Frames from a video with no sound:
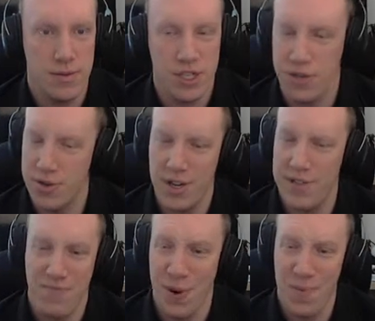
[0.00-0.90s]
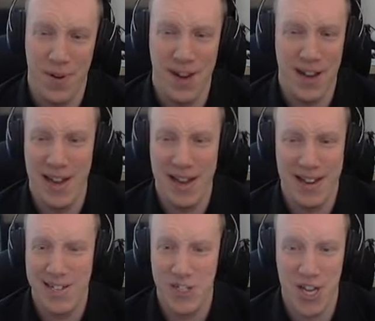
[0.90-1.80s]
should have swapped when I
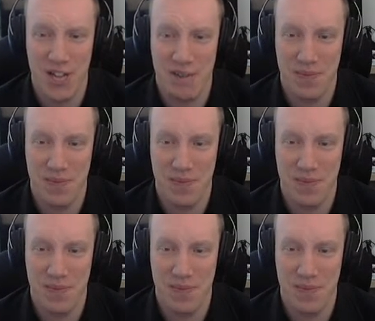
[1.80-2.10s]
had the chance,